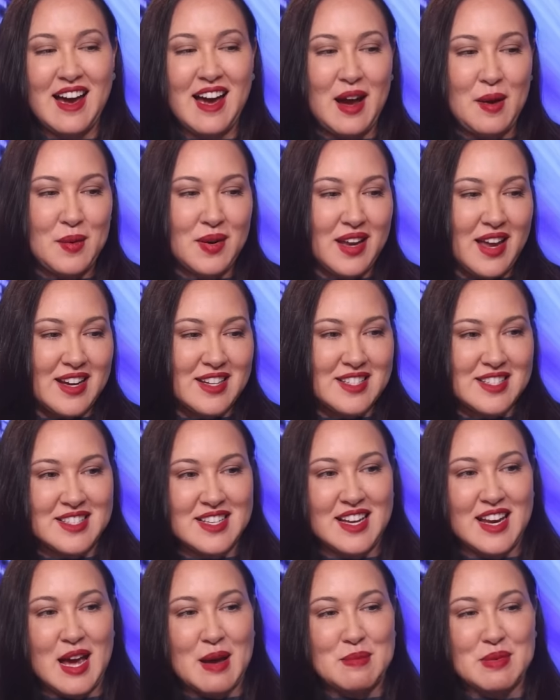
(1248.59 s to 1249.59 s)
I would like to
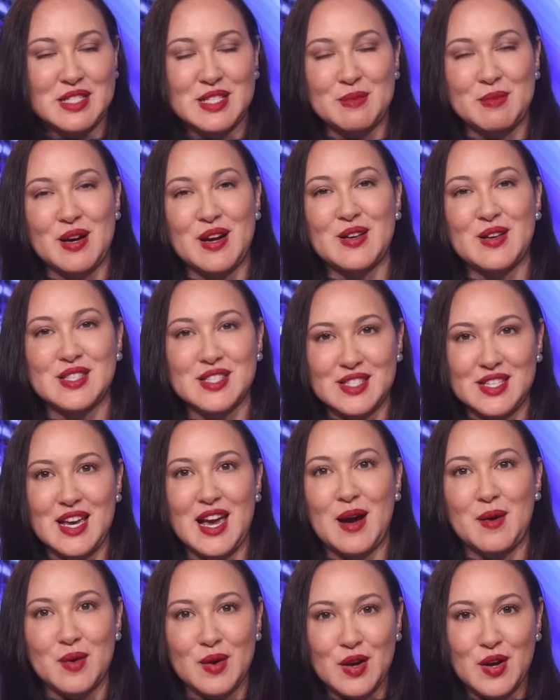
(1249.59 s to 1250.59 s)
see it happen somewhere else. Let's
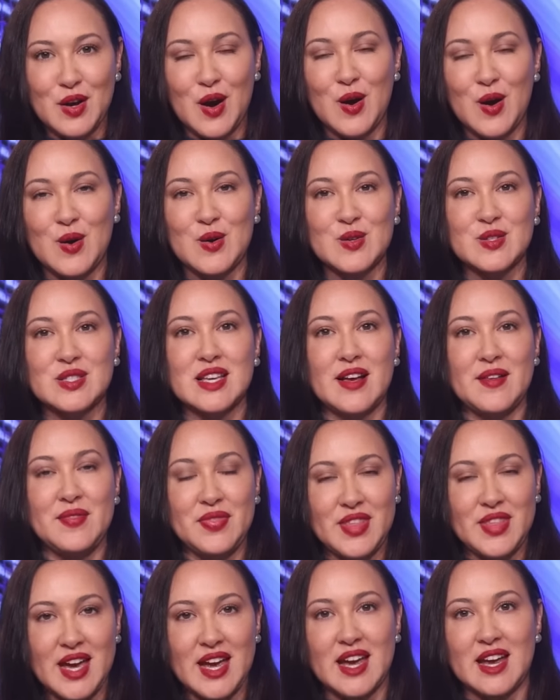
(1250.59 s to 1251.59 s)
see how it goes.
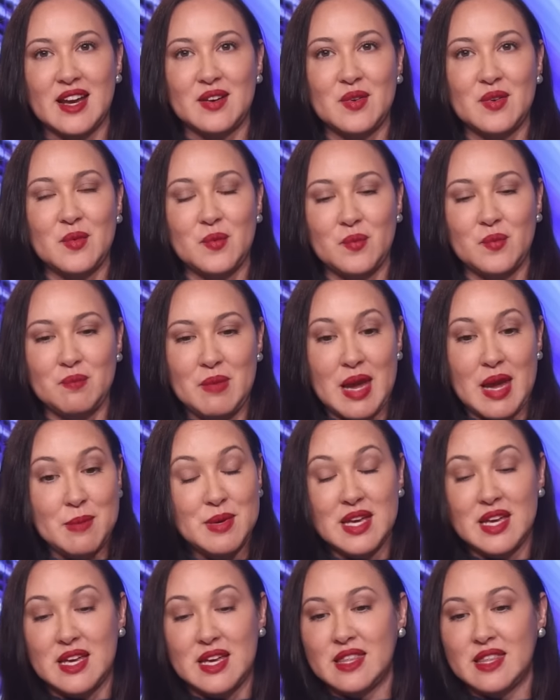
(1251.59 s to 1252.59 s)
And then
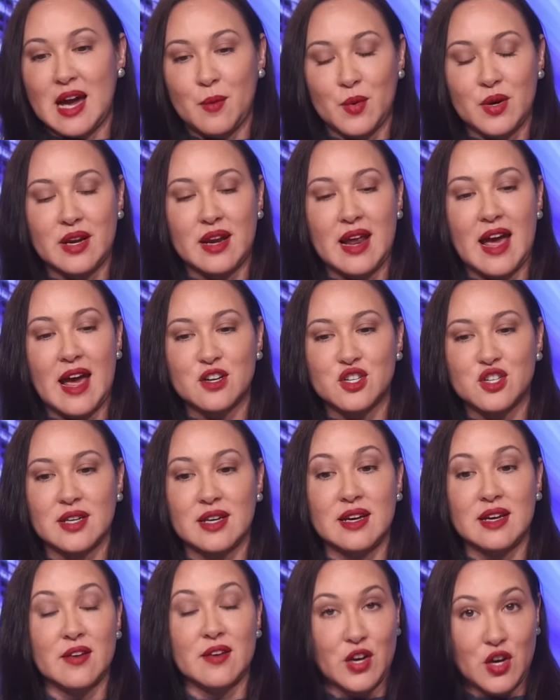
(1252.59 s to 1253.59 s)
maybe that would
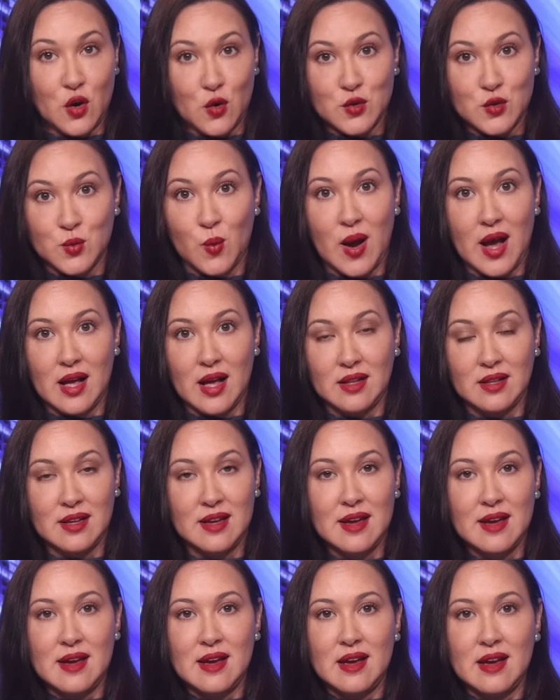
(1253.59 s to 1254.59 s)
actually, if it goes
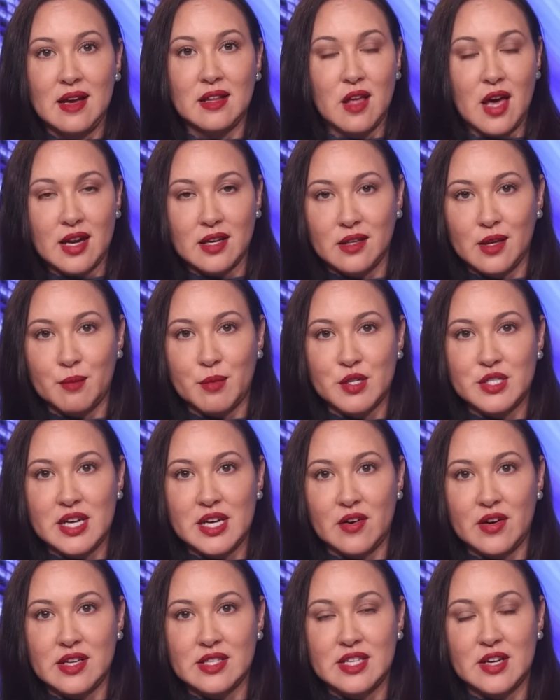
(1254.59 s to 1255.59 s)
well, a lot of
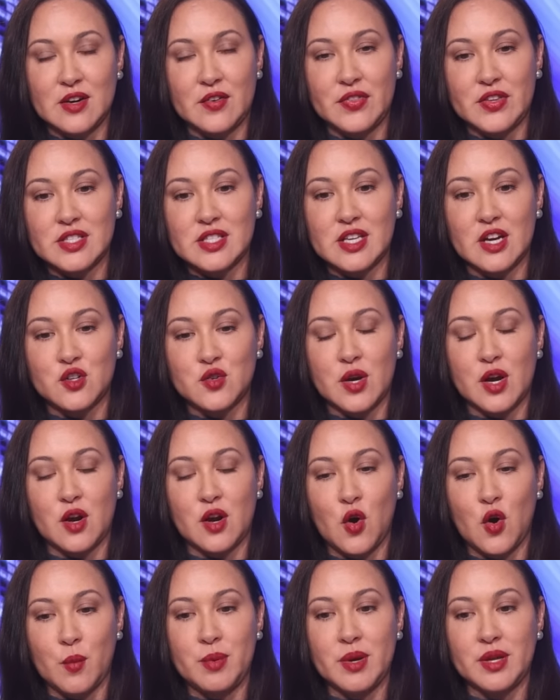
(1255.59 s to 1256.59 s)
libertarians here in this country
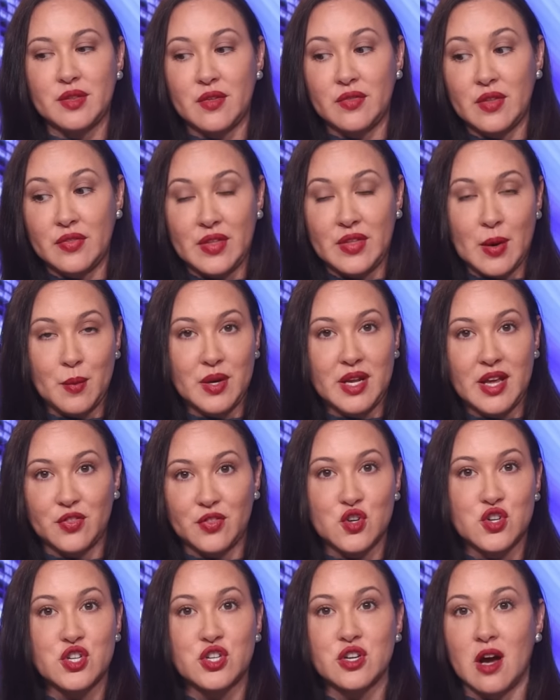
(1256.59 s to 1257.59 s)
are hoping then that they would
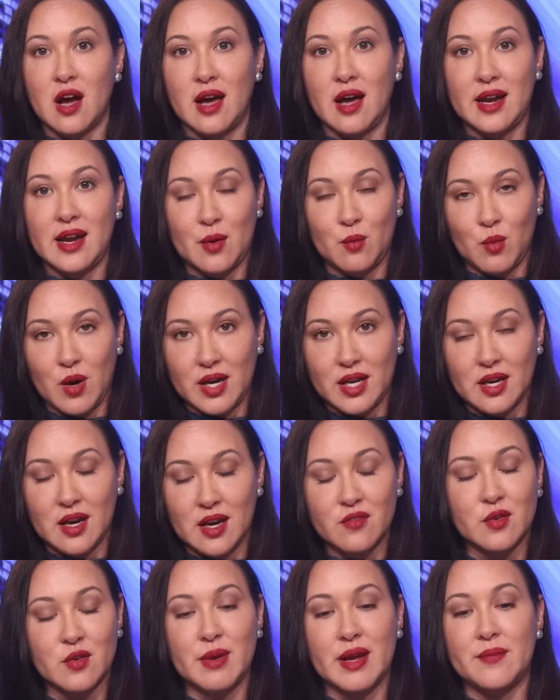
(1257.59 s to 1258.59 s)
get their shot at running
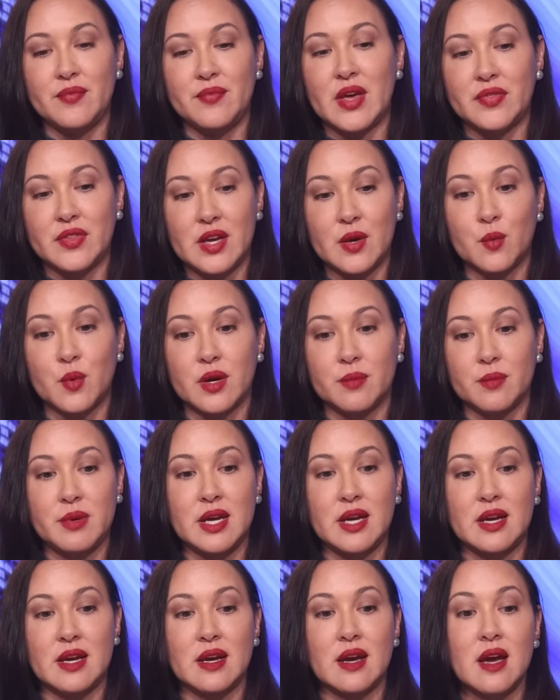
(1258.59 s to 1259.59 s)
government, that it would
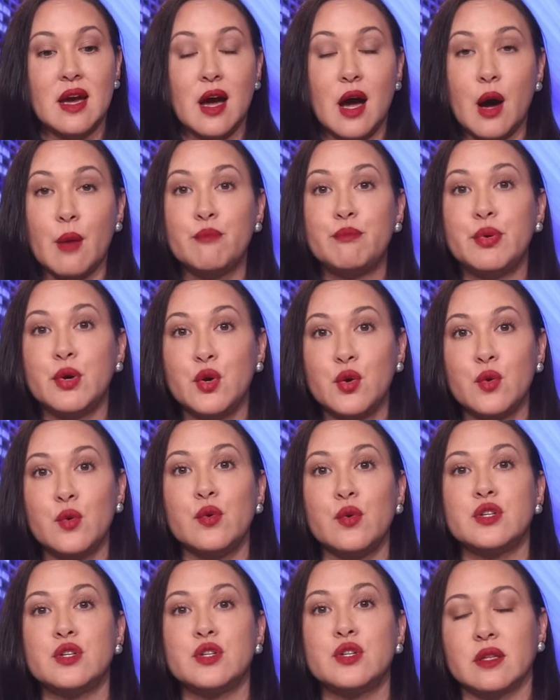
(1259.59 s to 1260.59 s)
be a
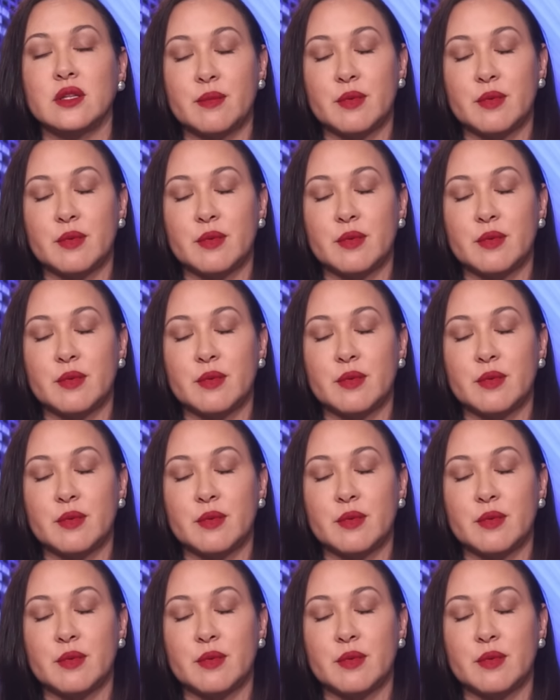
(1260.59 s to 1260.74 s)
boon to